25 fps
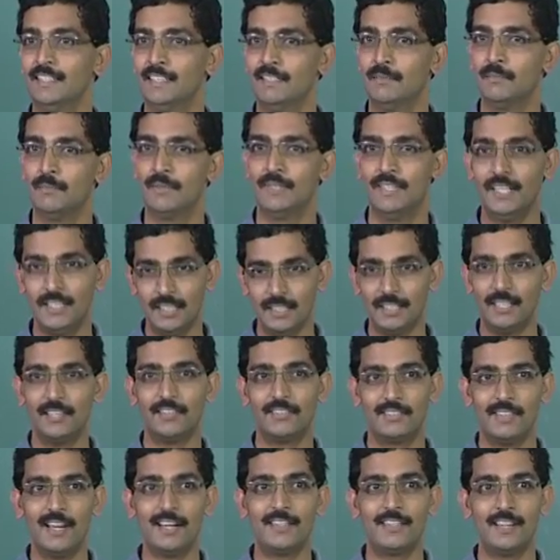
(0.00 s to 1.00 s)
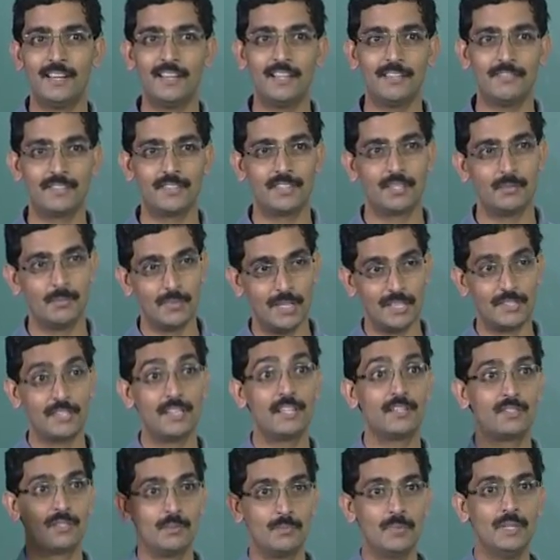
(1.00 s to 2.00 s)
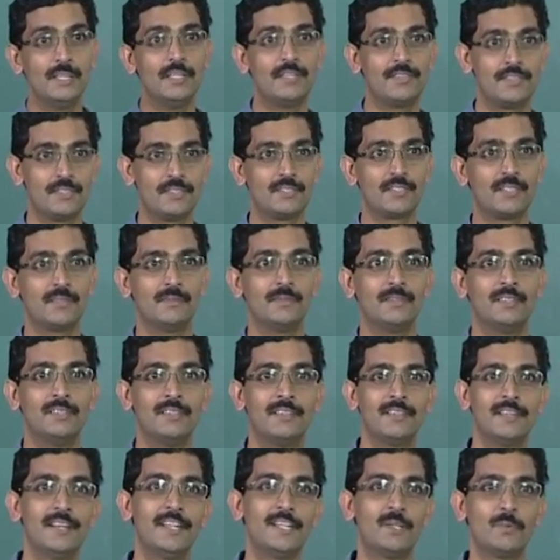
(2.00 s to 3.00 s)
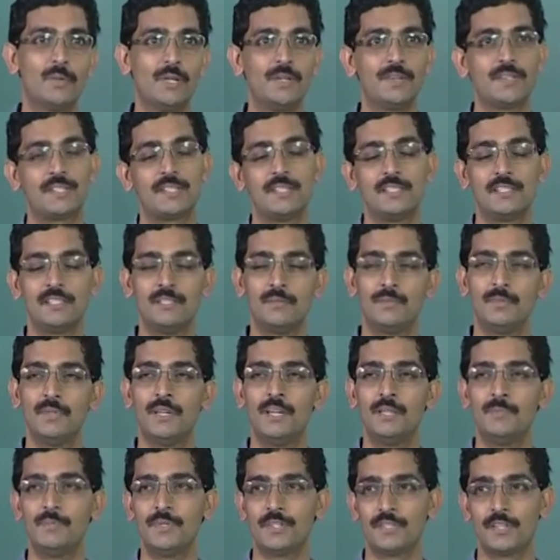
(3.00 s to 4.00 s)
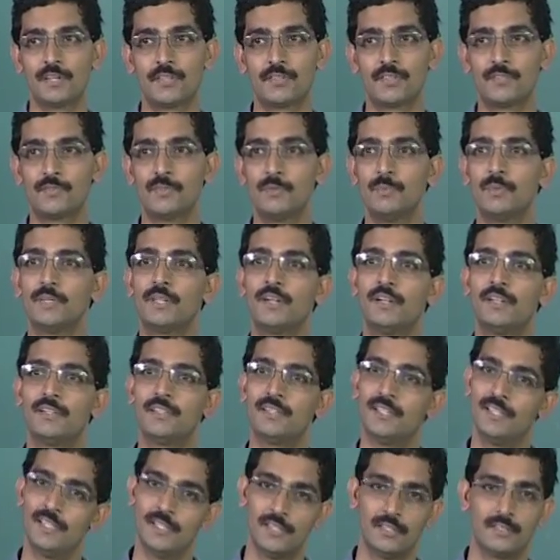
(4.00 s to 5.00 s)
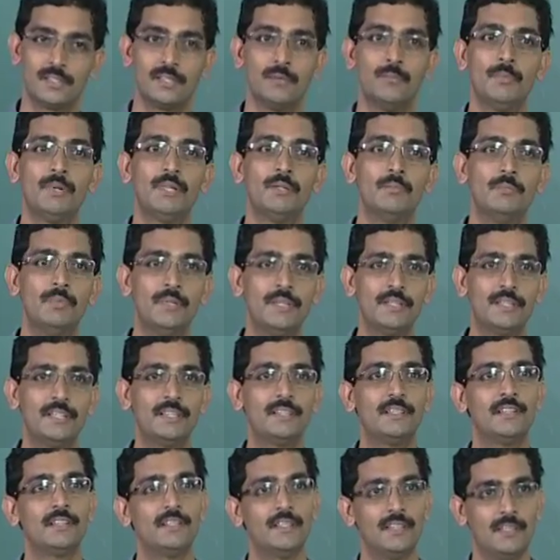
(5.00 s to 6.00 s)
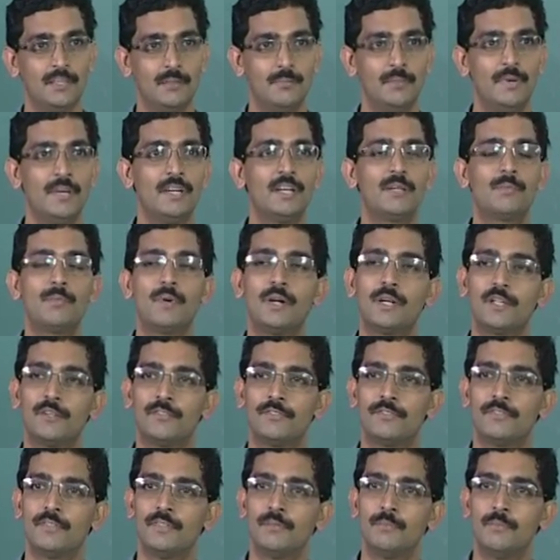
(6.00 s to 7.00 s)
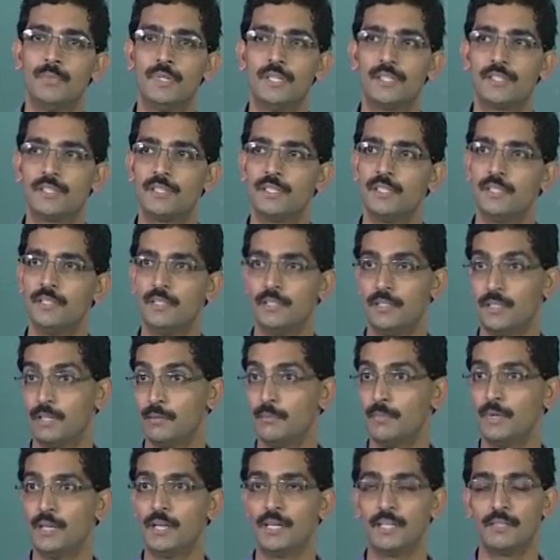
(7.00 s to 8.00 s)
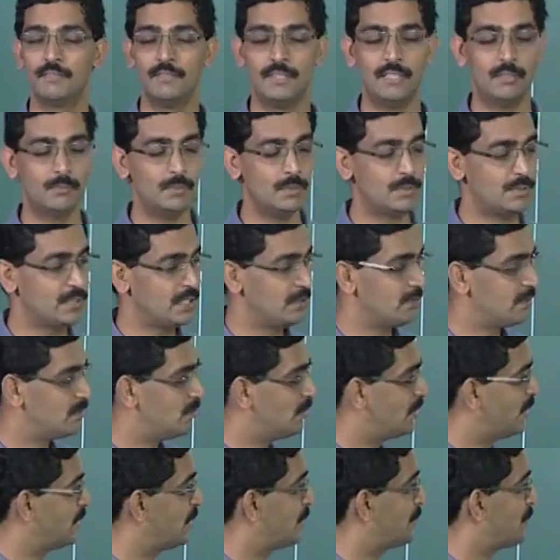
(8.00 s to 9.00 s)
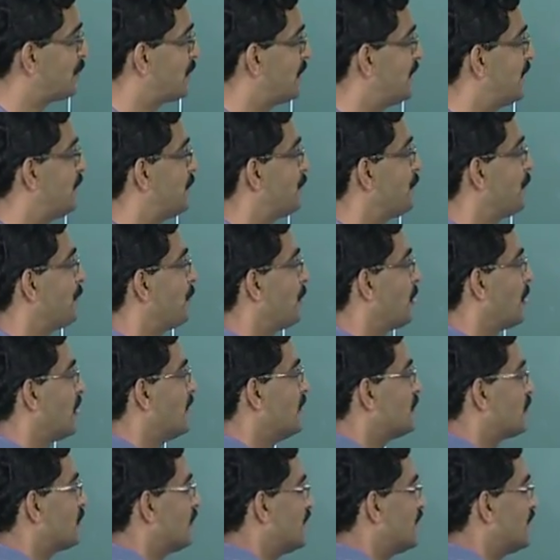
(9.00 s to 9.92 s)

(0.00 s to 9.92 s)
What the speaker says: but then that is not the end of it. Somebody actually has to build the system, right. Why was TCP/IP successful? Because somebody built it, made it part of BSD and made it available to everybody, right. So